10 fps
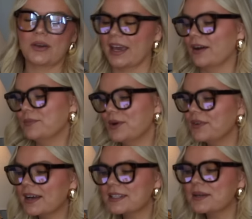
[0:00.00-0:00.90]
Okay,
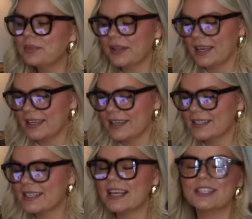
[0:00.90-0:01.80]
moving on to
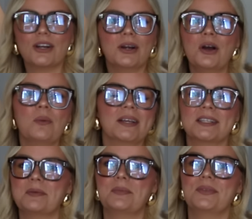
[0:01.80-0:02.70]
blankets. Zara Home
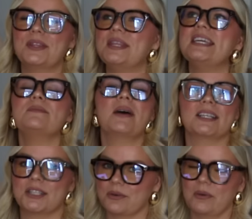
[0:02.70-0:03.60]
has some of the
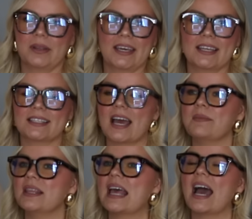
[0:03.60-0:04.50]
best throw blankets. I
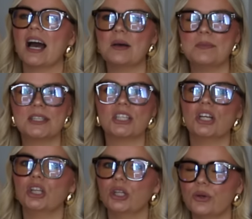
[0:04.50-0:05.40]
mean,
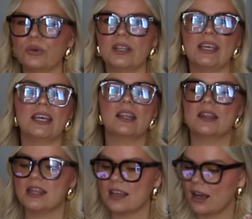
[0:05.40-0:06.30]

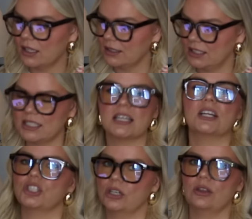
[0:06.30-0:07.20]
absolutely
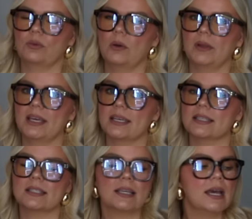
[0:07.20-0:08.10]
such good throw
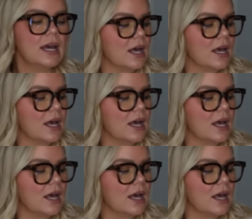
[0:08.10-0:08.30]
blankets.